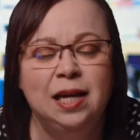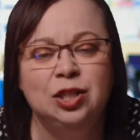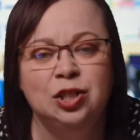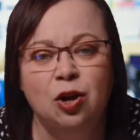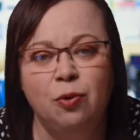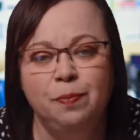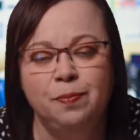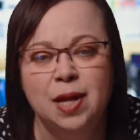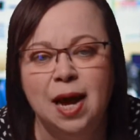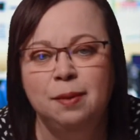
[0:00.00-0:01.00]
So
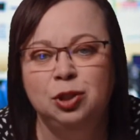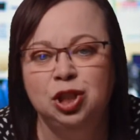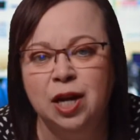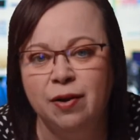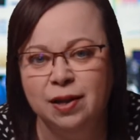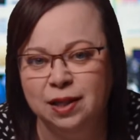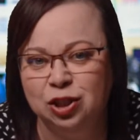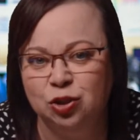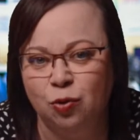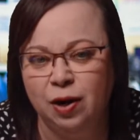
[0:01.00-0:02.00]
I'm sharing the
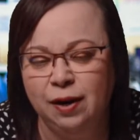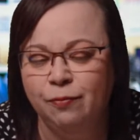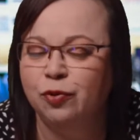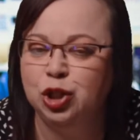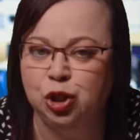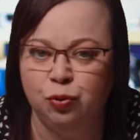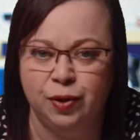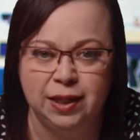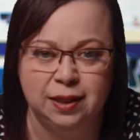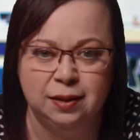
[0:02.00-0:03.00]
story for two
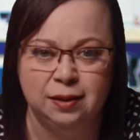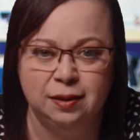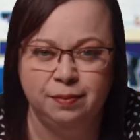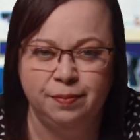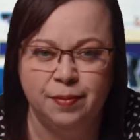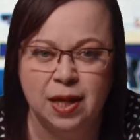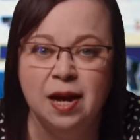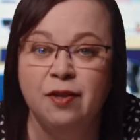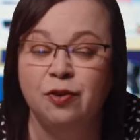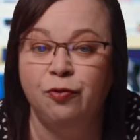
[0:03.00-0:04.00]
reasons.
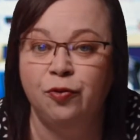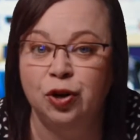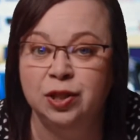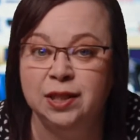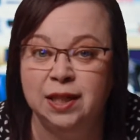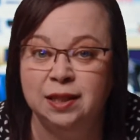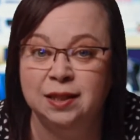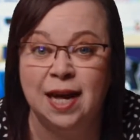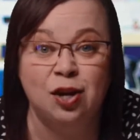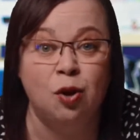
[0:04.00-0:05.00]
The first is
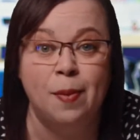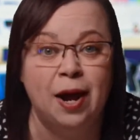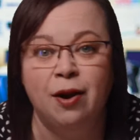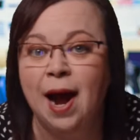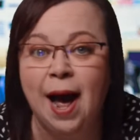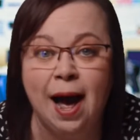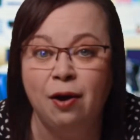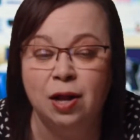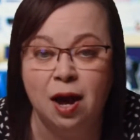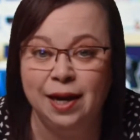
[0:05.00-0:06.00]
that no matter
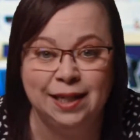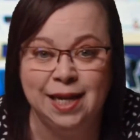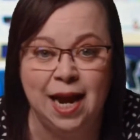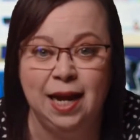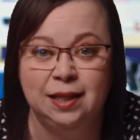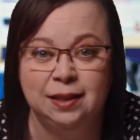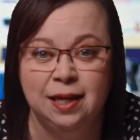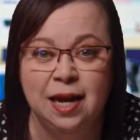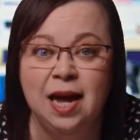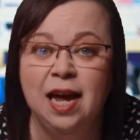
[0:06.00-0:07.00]
how long it takes,
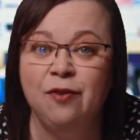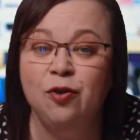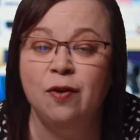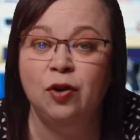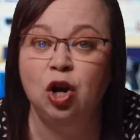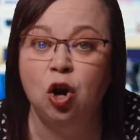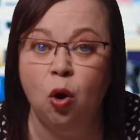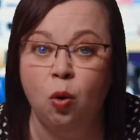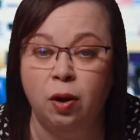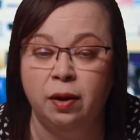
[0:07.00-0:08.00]
if you have a
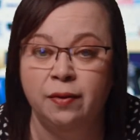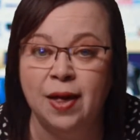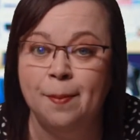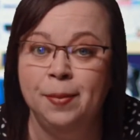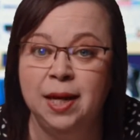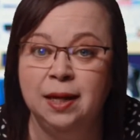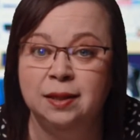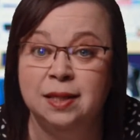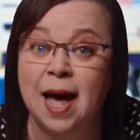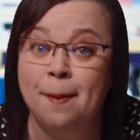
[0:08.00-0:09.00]
goal that
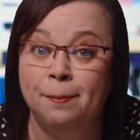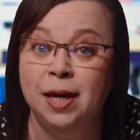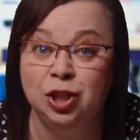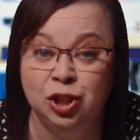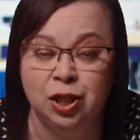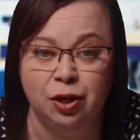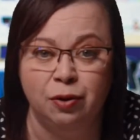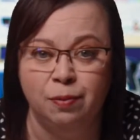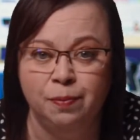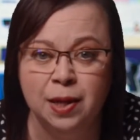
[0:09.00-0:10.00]
means that much to
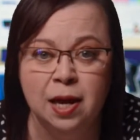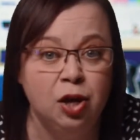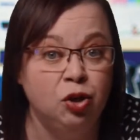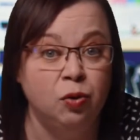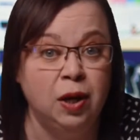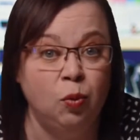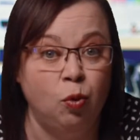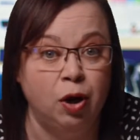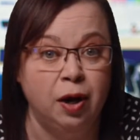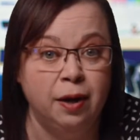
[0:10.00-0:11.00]
you, you can
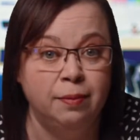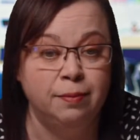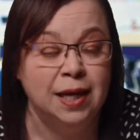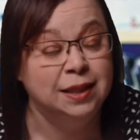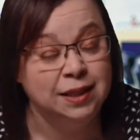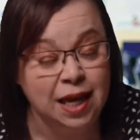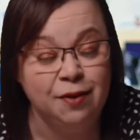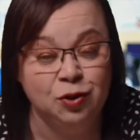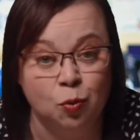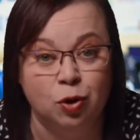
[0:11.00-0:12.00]
work and
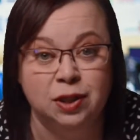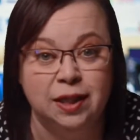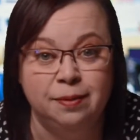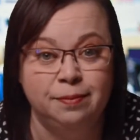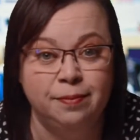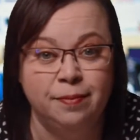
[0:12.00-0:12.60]
save towards it.